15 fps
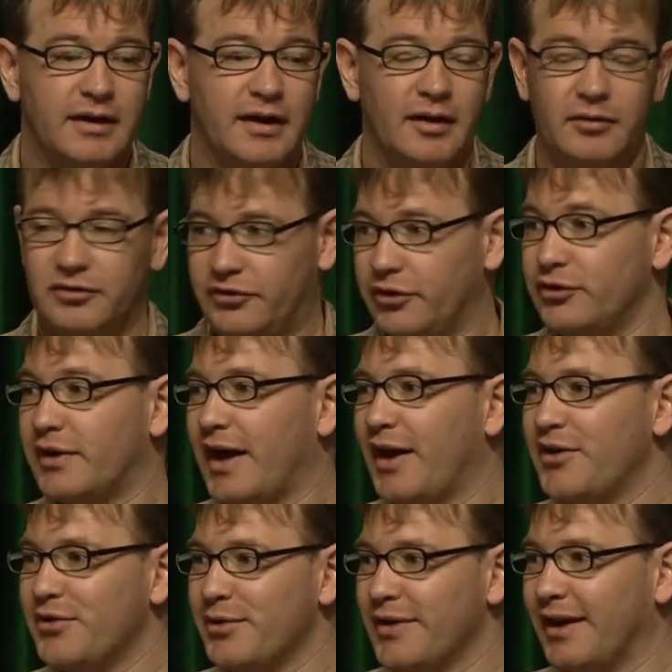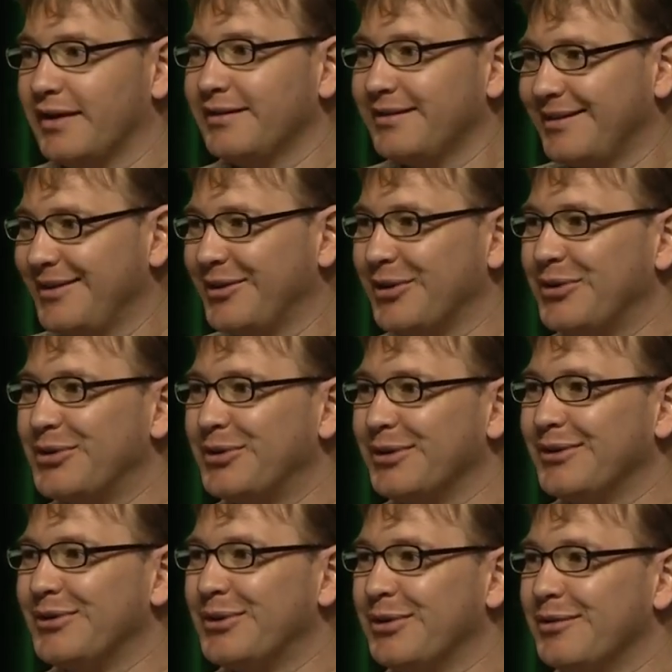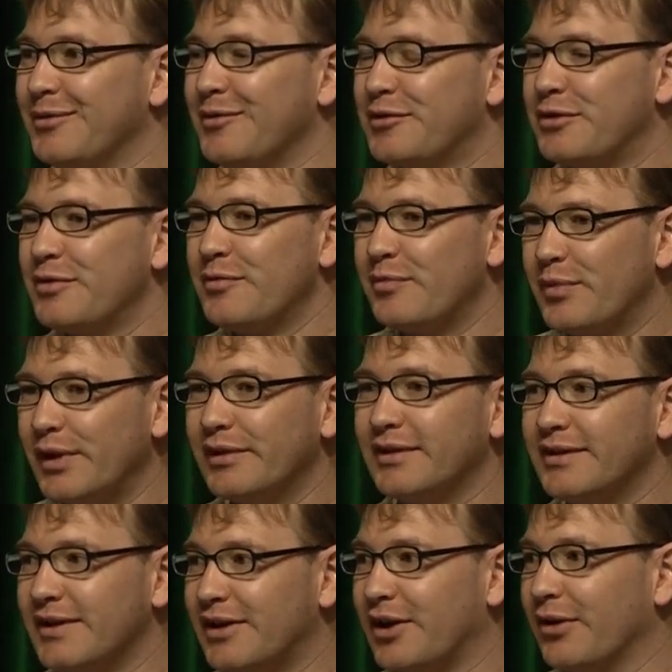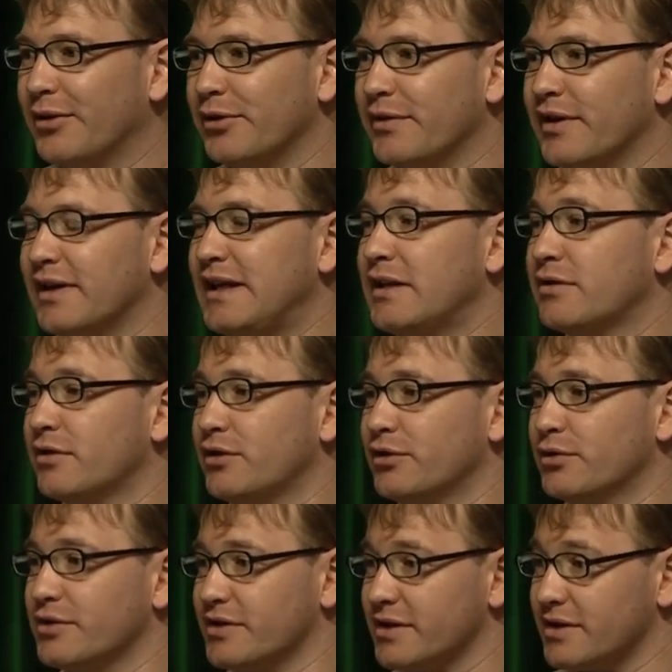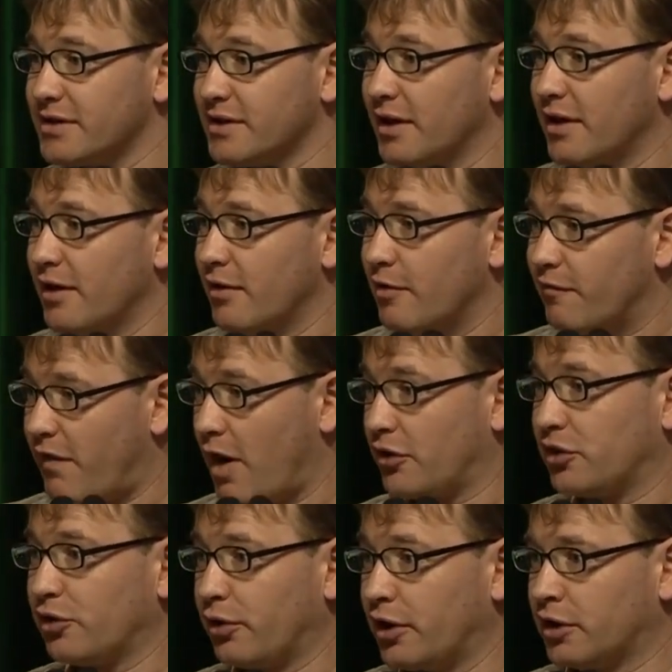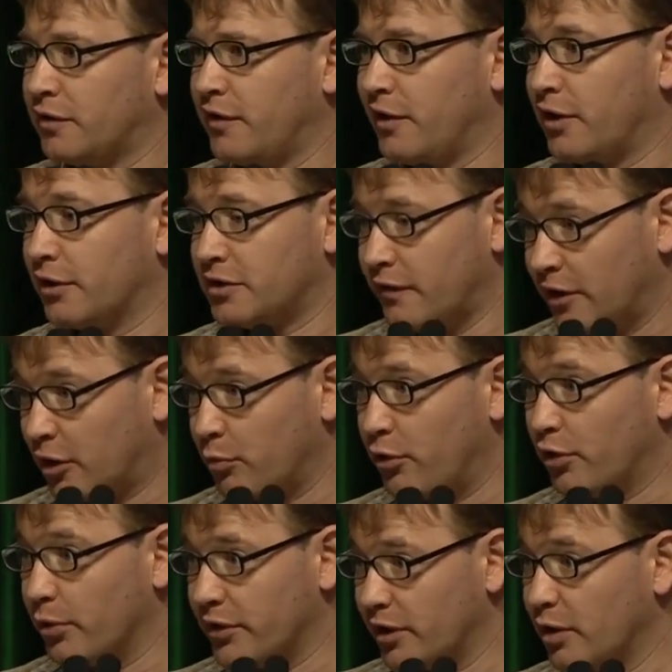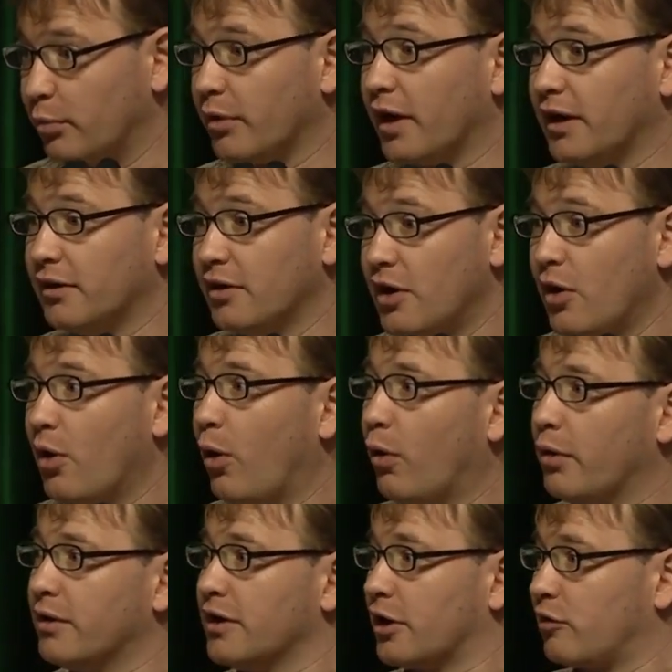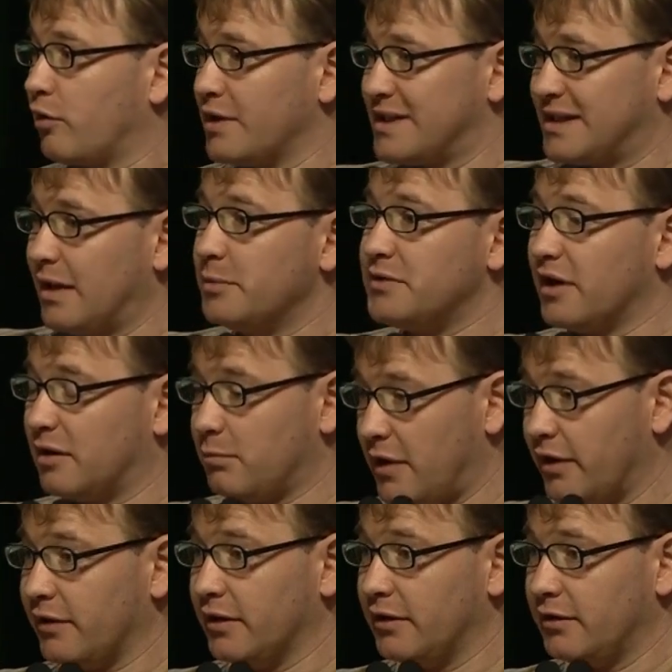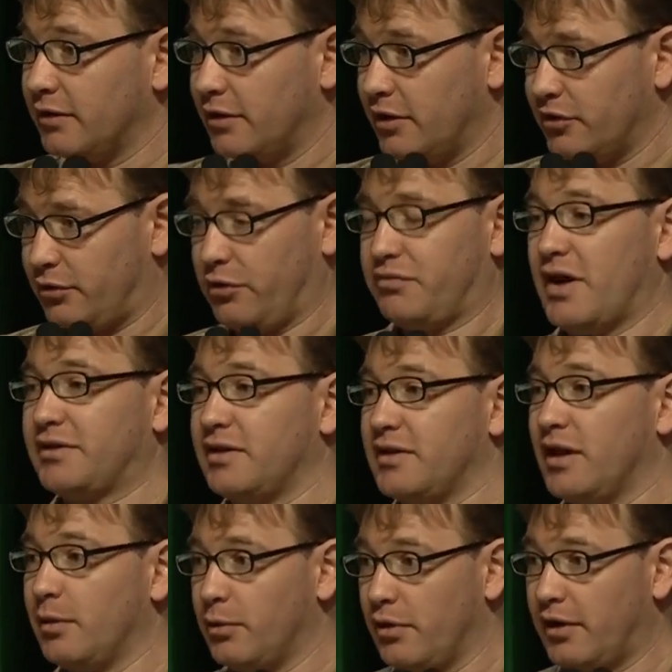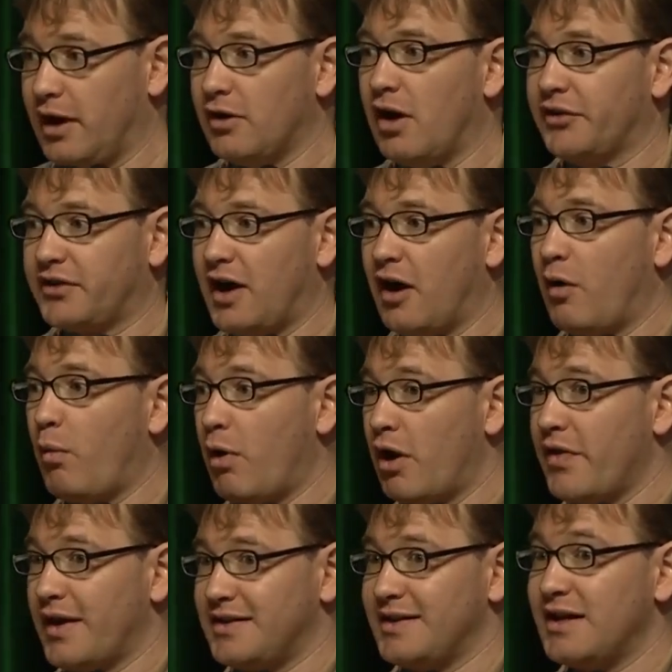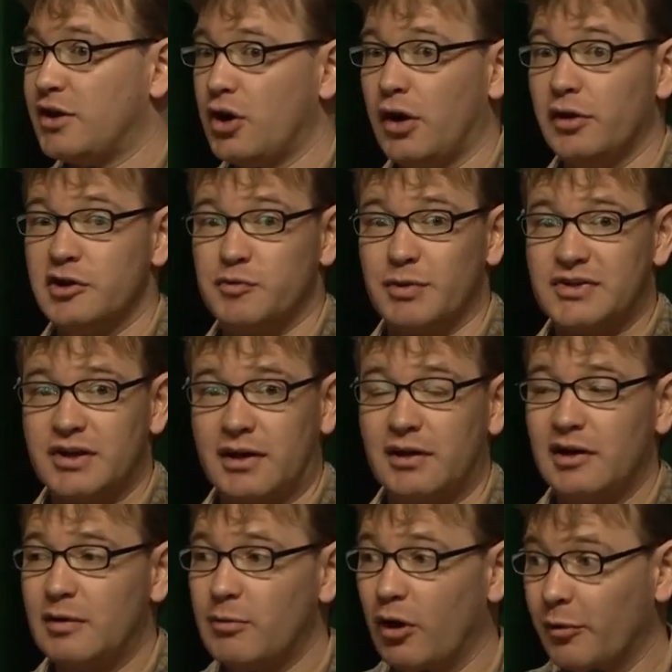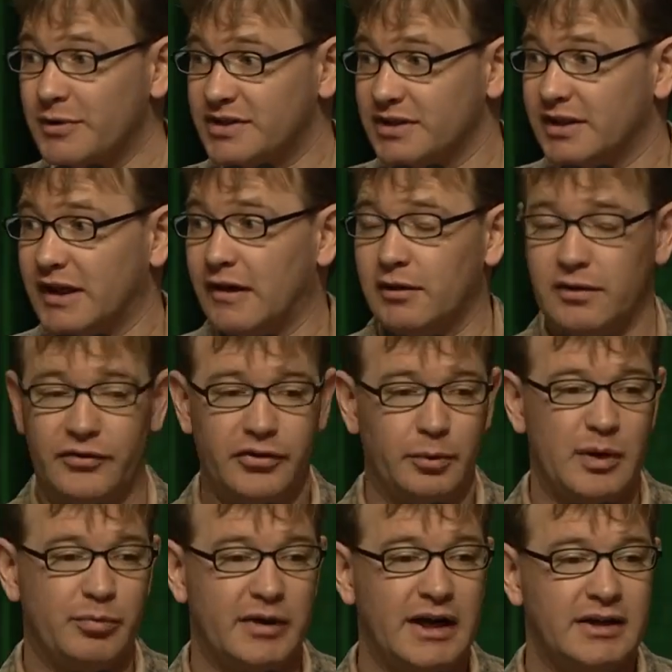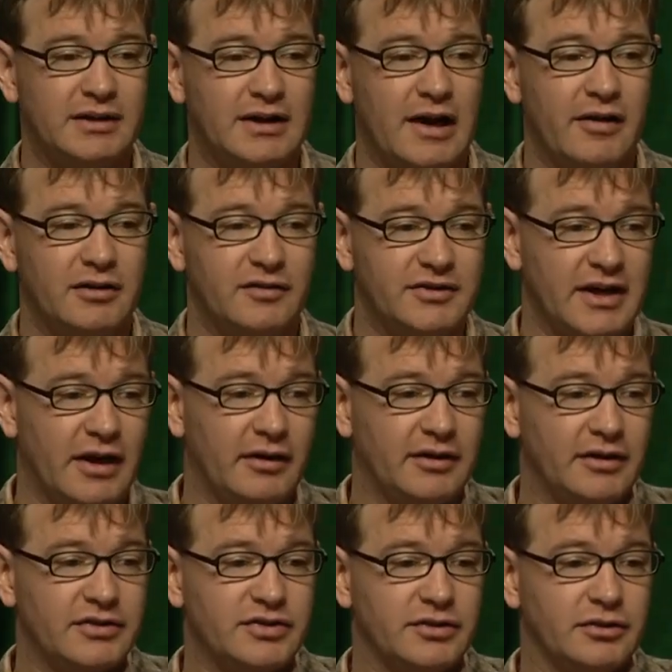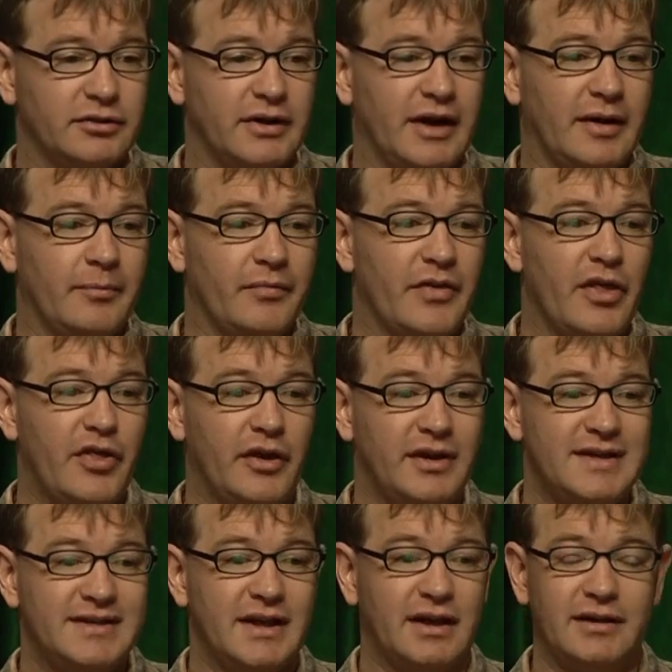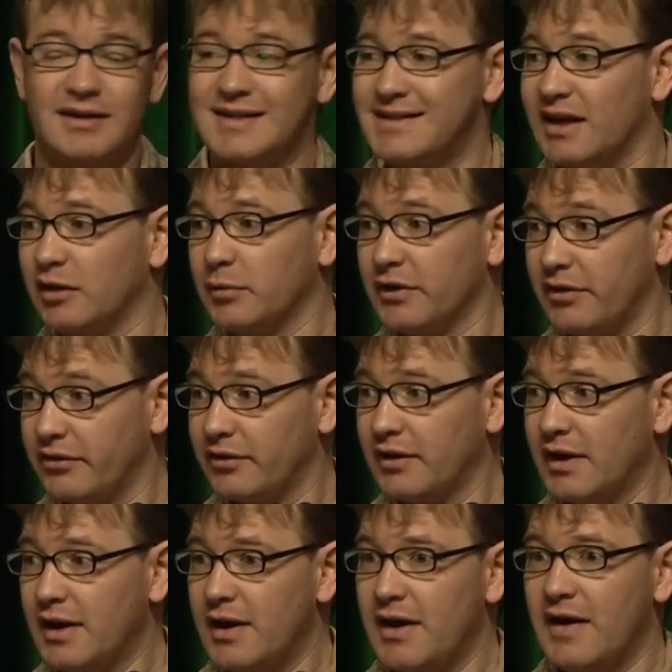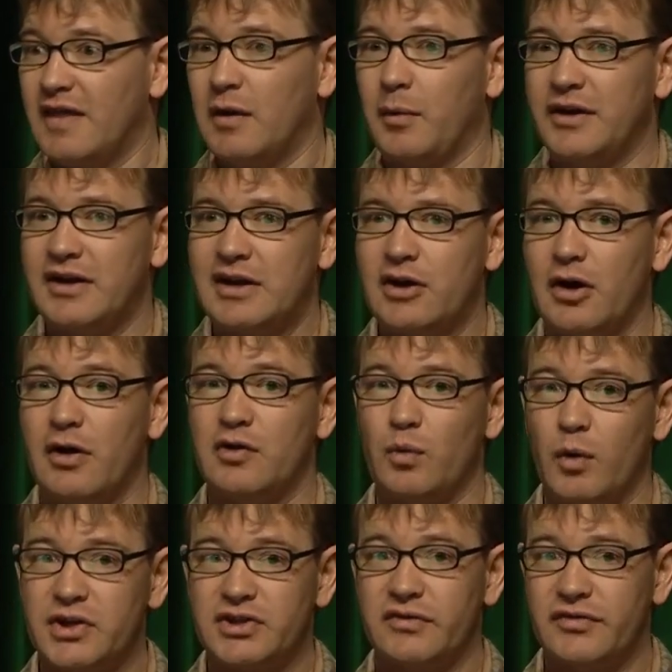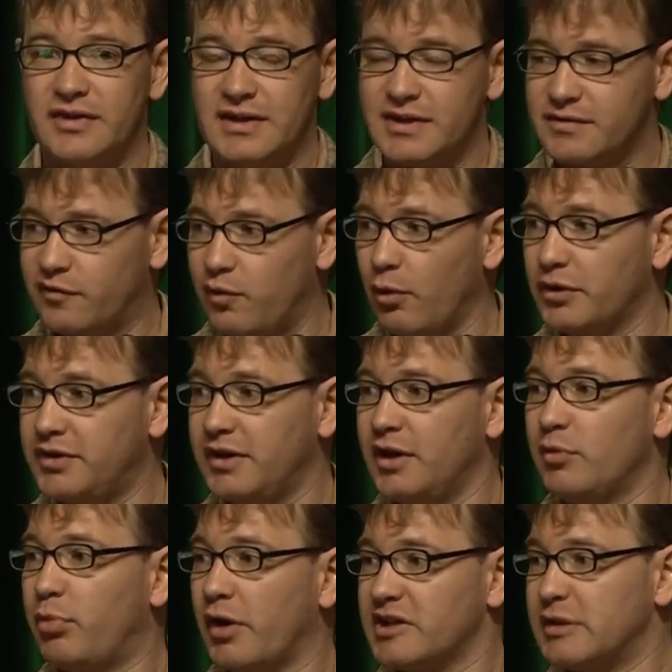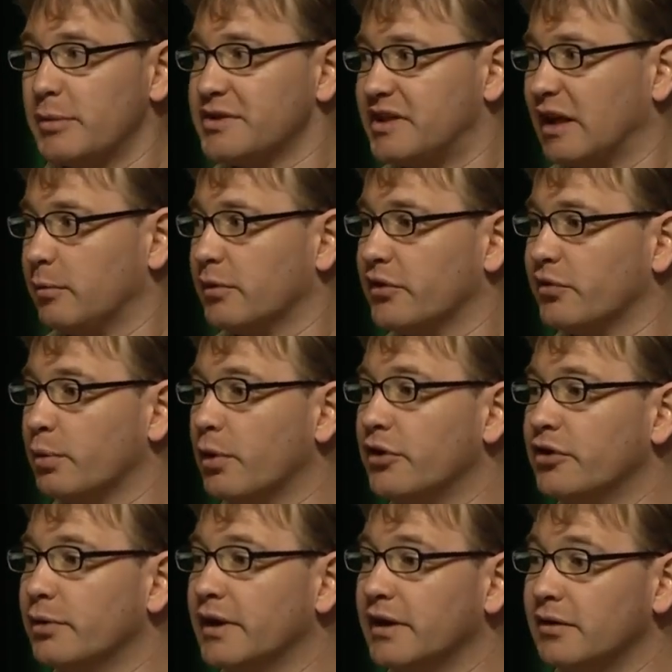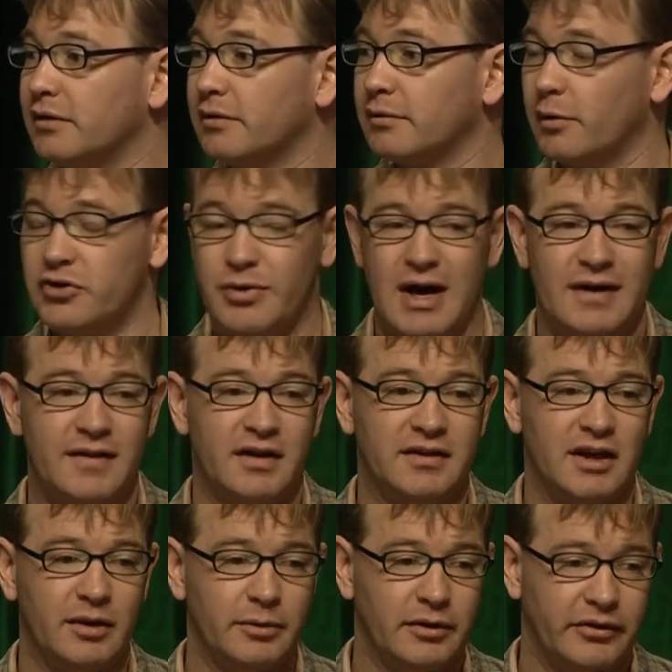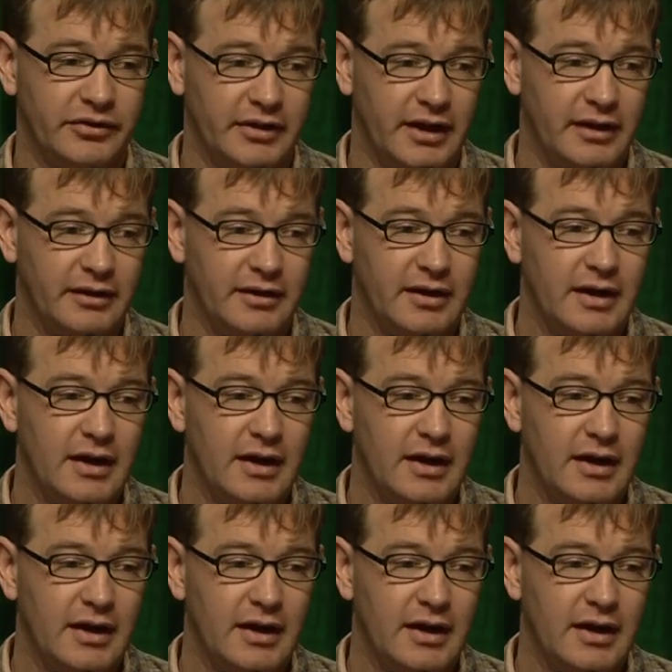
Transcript: And so you can do that. So you can build a decoder that either uses functional connectivity computer within a brain or a cross-subject method to extract a network and ask how well that decodes particular moments in the narrative. So we break the narrative down into 30-second segments, and then we decode which of these 14 possible segments were you in when you had that network state.